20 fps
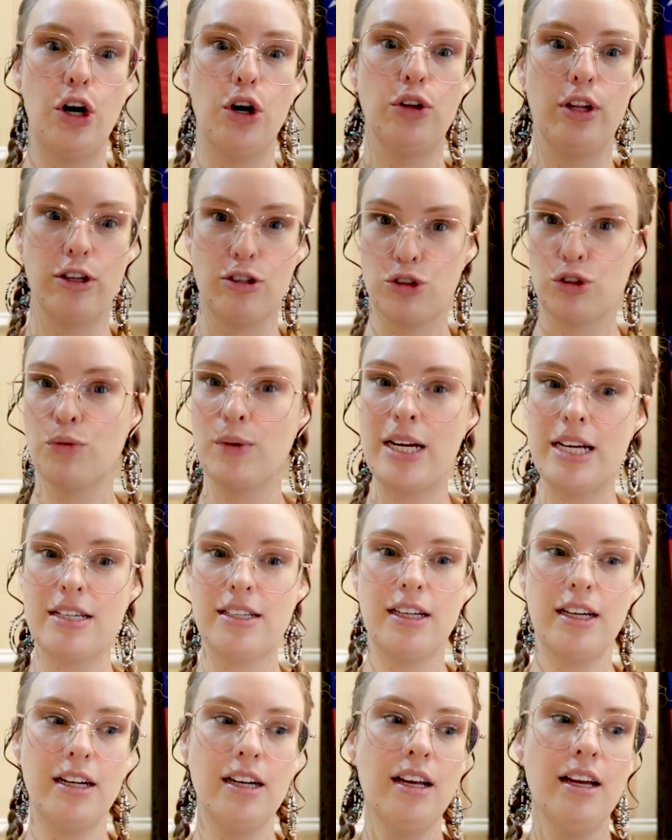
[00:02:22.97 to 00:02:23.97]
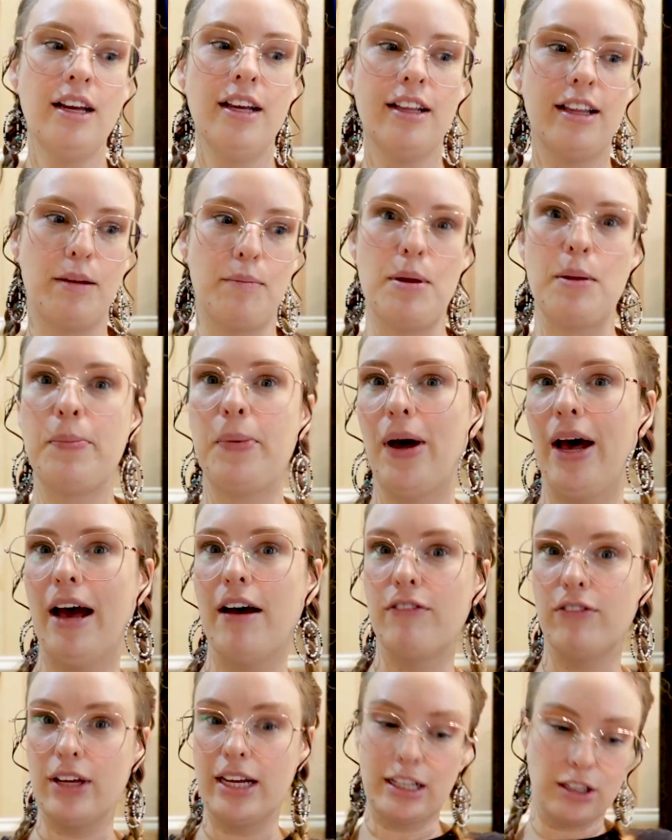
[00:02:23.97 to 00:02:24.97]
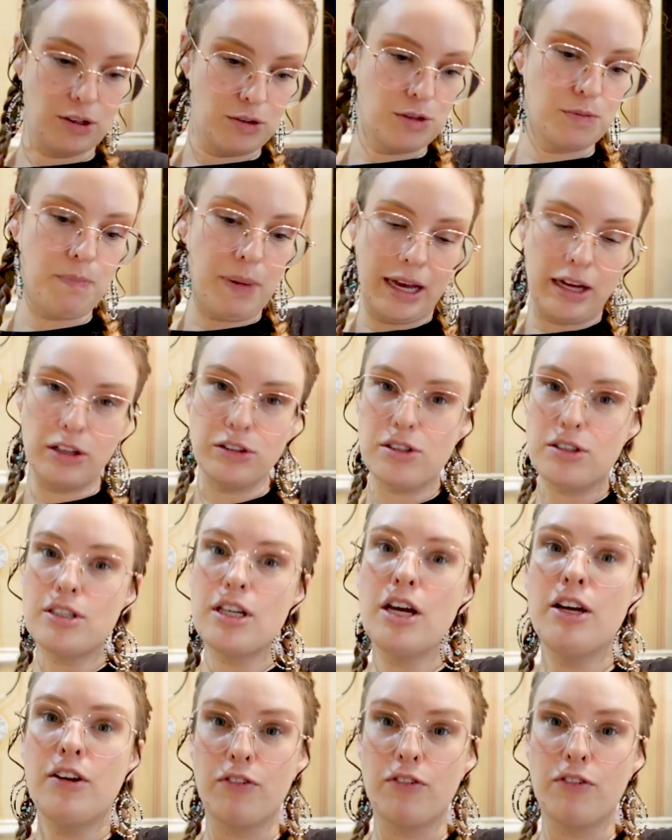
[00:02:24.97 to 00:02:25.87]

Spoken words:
There's a reason that people have like those belts